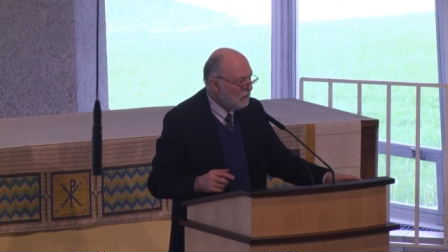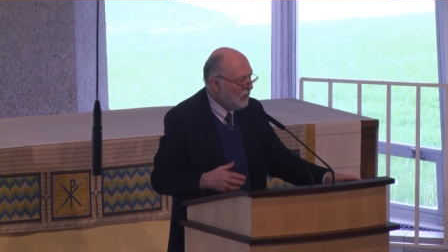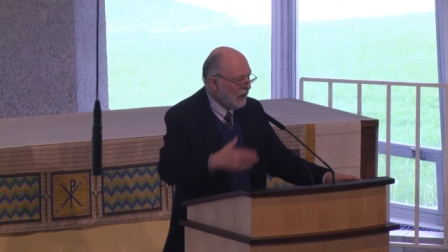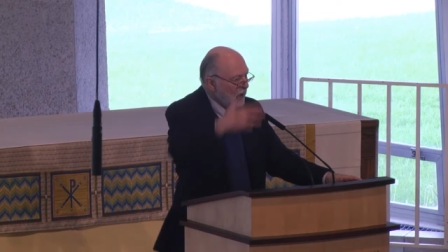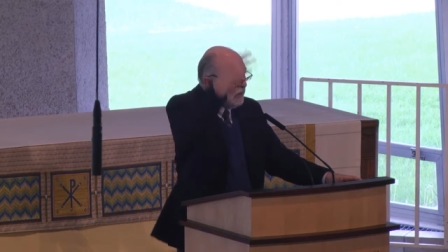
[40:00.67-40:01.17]

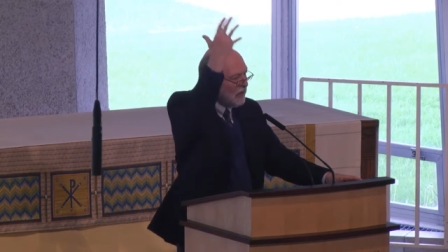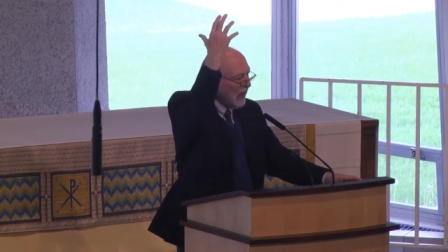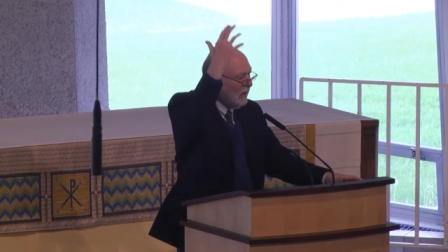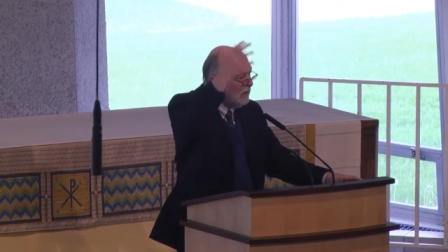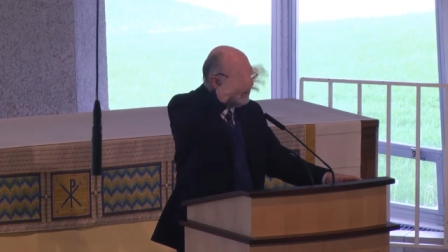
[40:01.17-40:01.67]
what goes
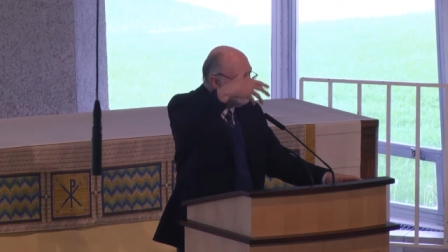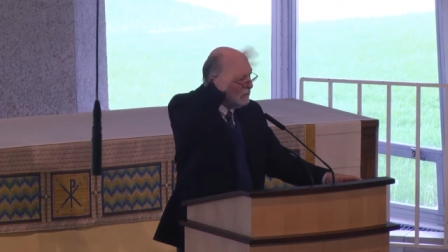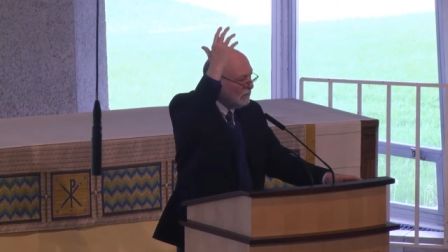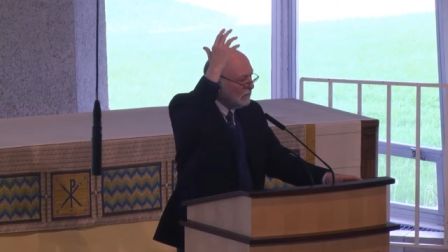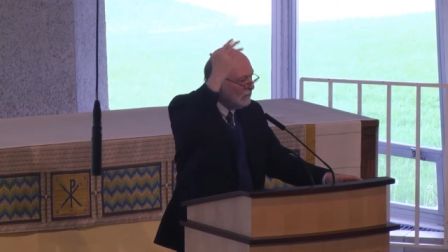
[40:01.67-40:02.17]
out,
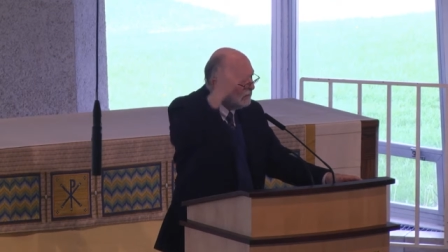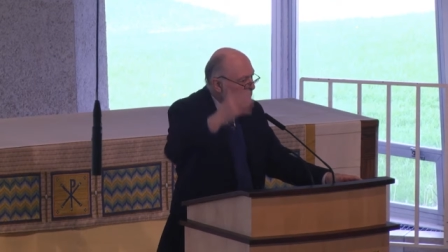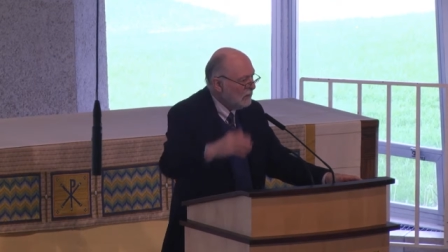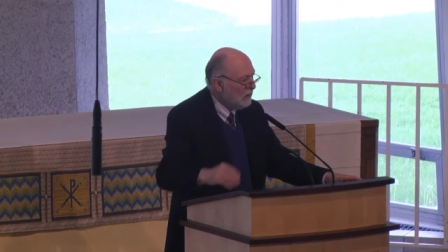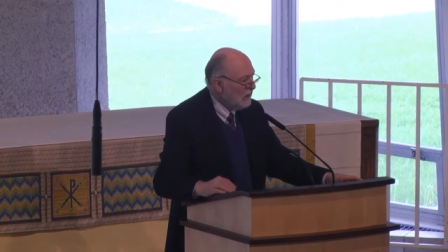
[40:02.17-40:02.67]

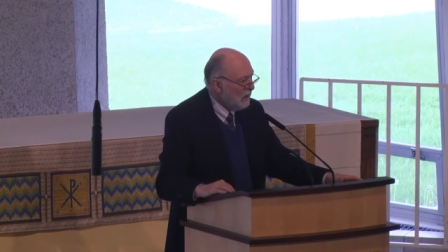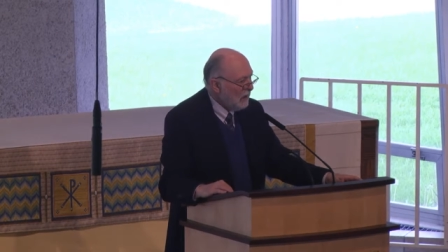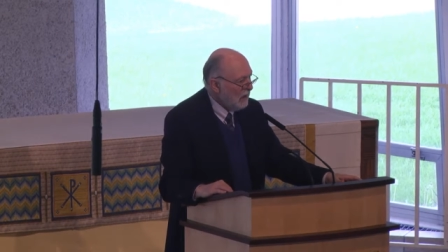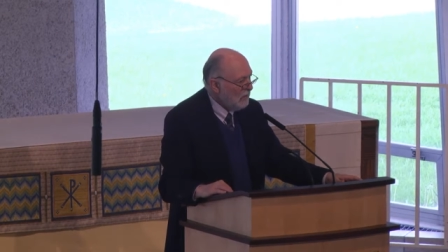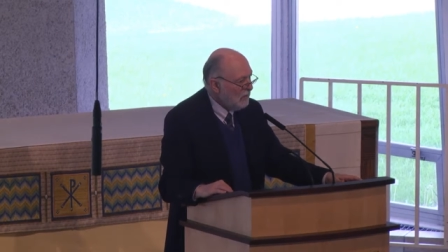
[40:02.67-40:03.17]

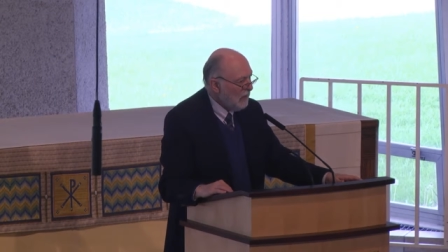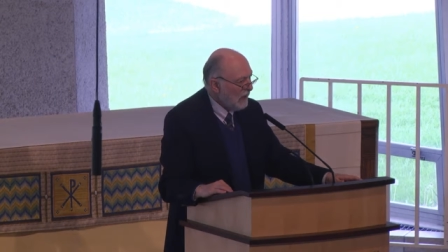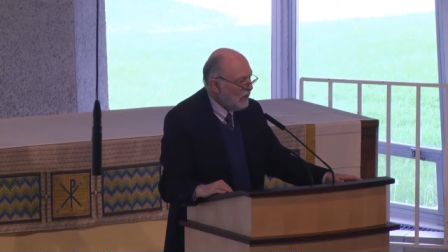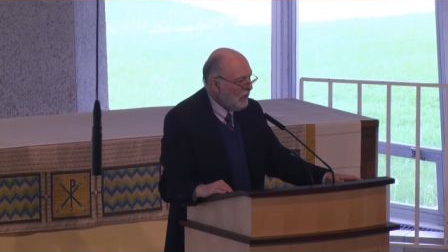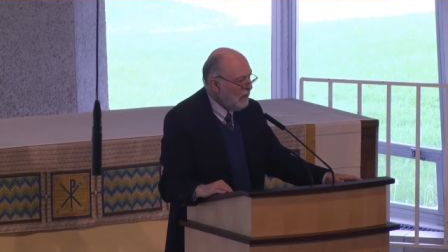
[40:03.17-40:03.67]
uh,
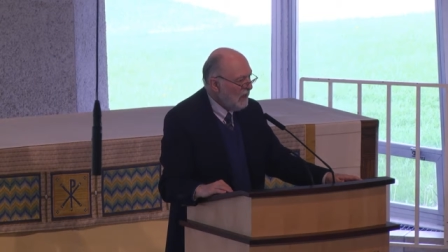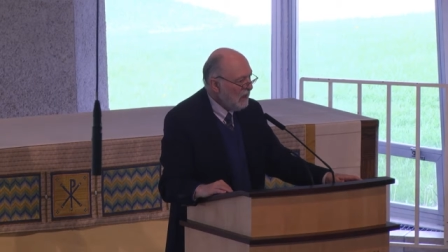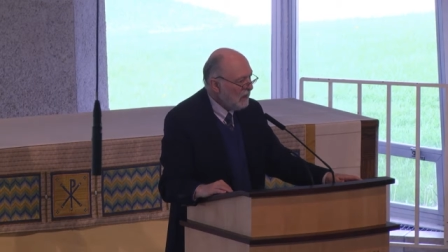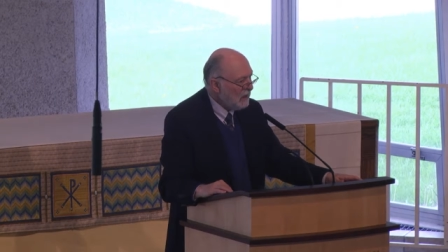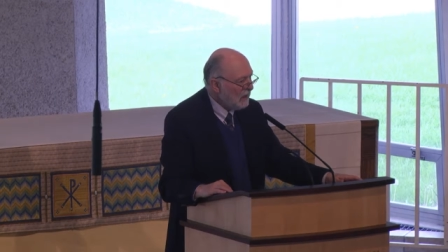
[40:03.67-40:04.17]
my
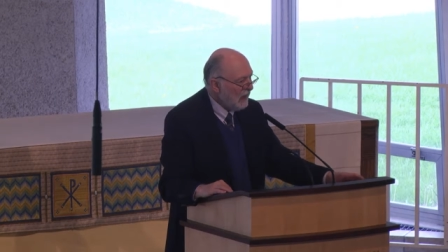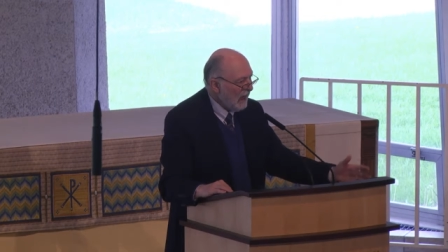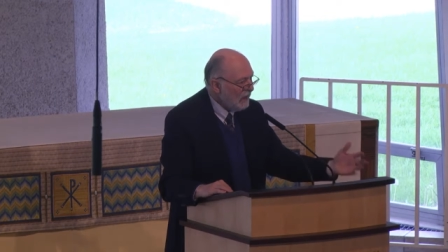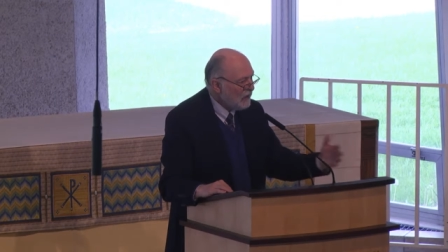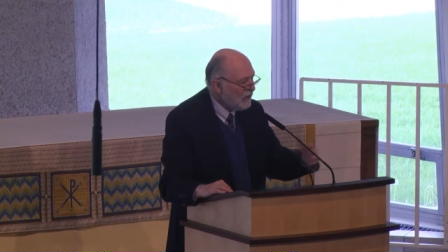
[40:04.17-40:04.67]
chimney, the
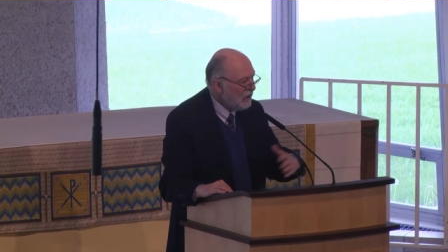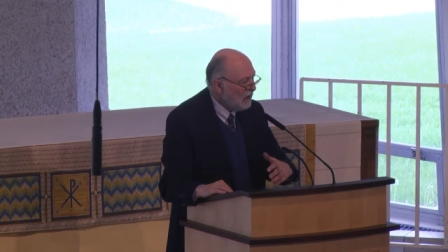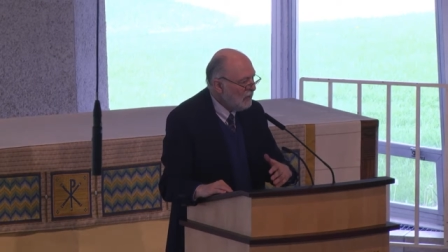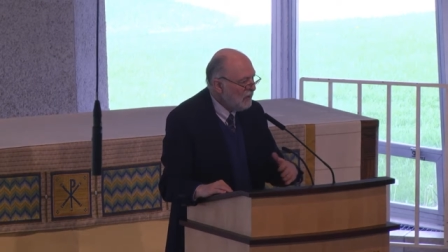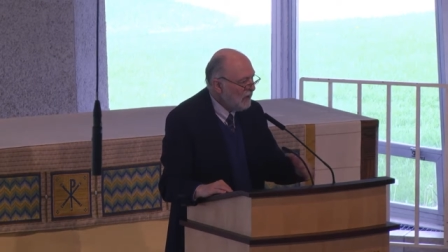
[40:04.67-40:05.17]
gas that
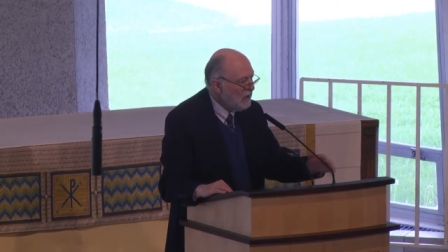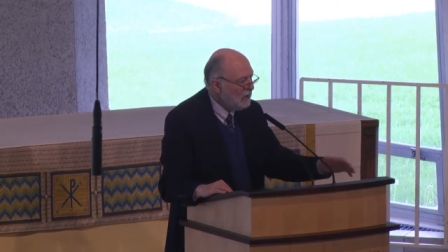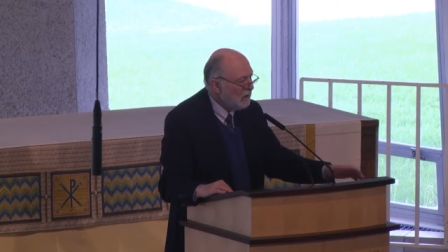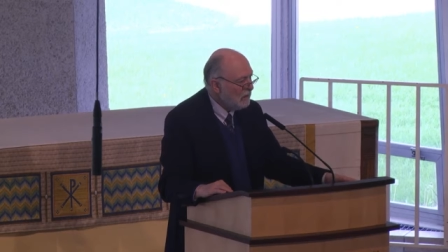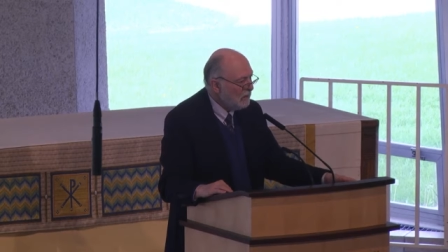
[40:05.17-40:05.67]
comes
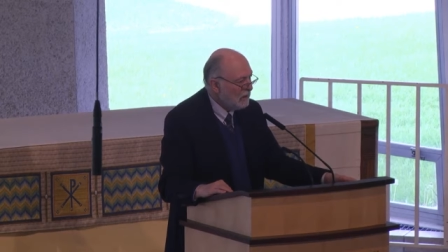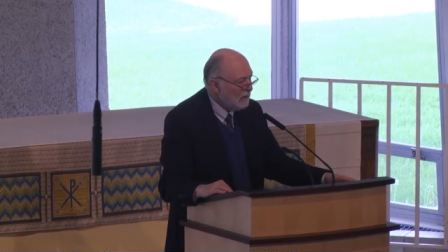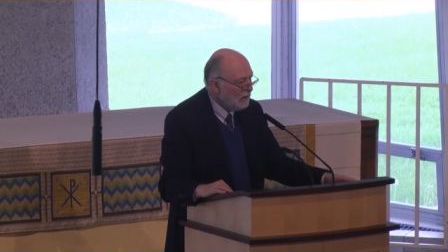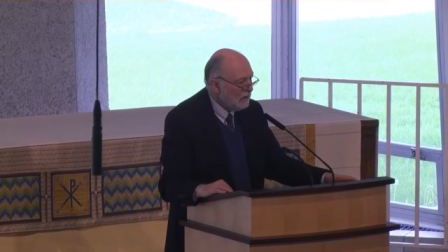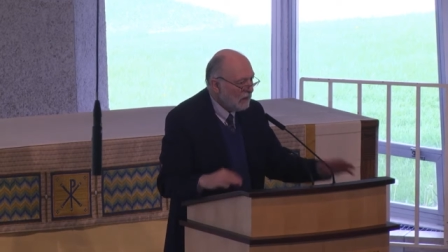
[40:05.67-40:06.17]
in,
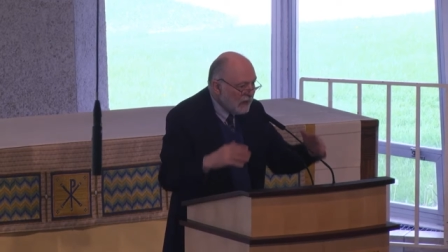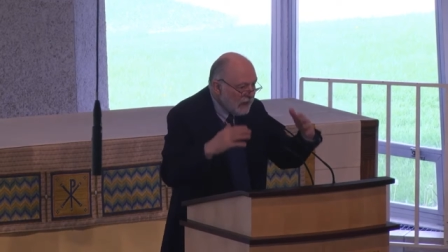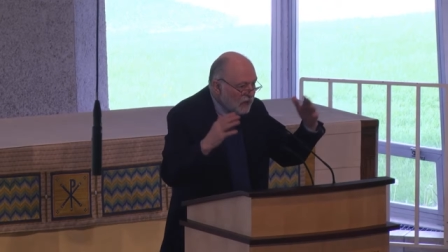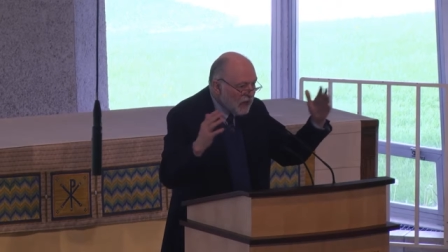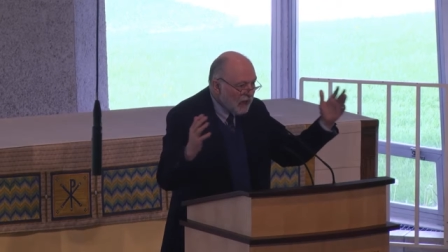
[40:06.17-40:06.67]

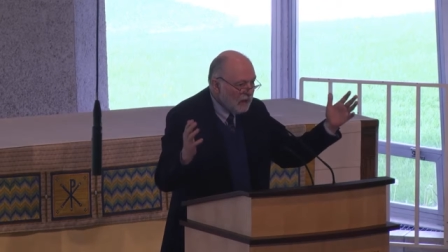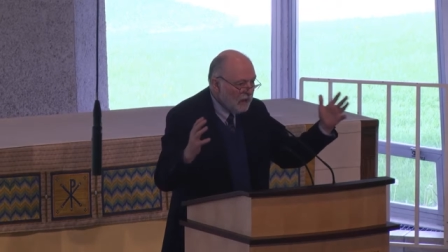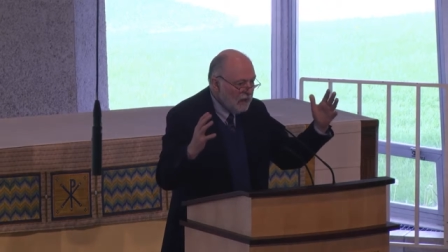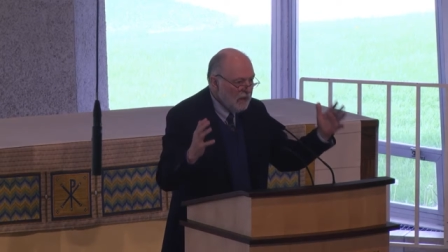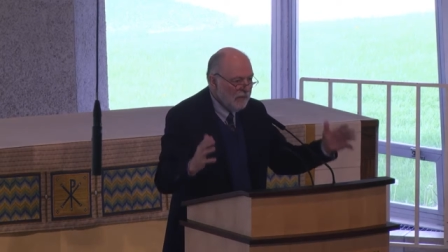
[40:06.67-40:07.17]
leaks out
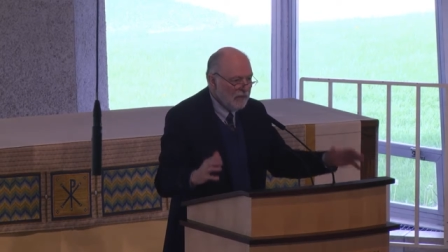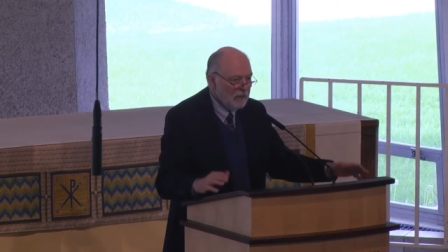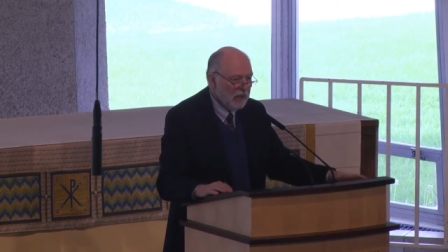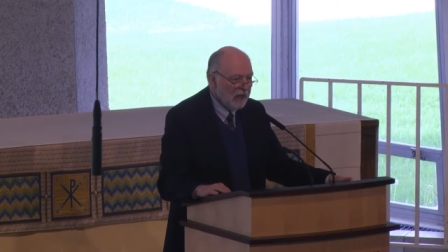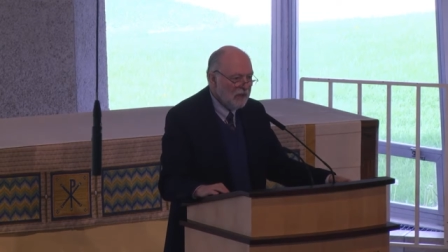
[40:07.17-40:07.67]
in
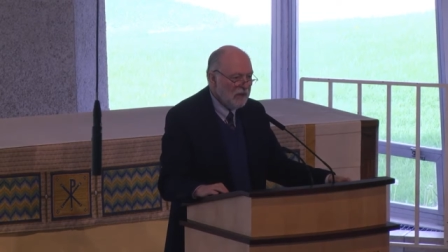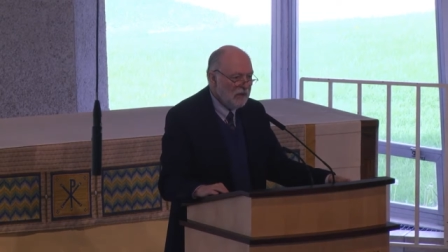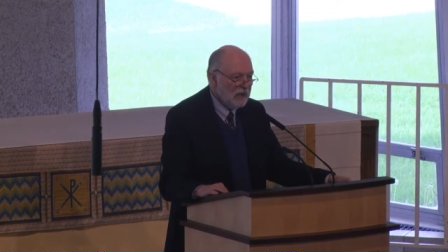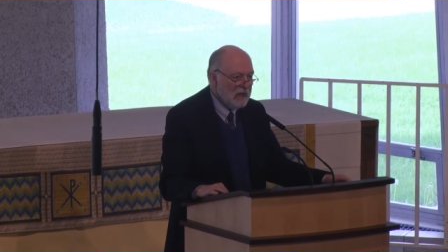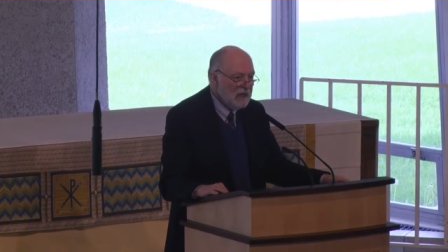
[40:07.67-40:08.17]
different
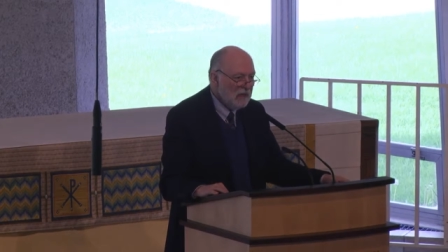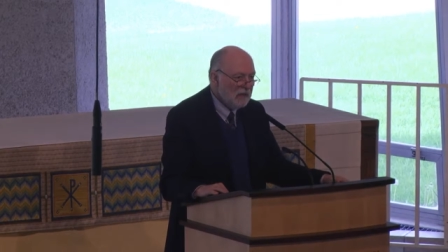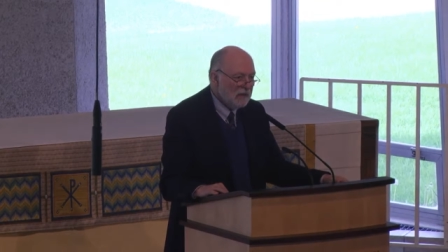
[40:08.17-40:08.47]
places, heat,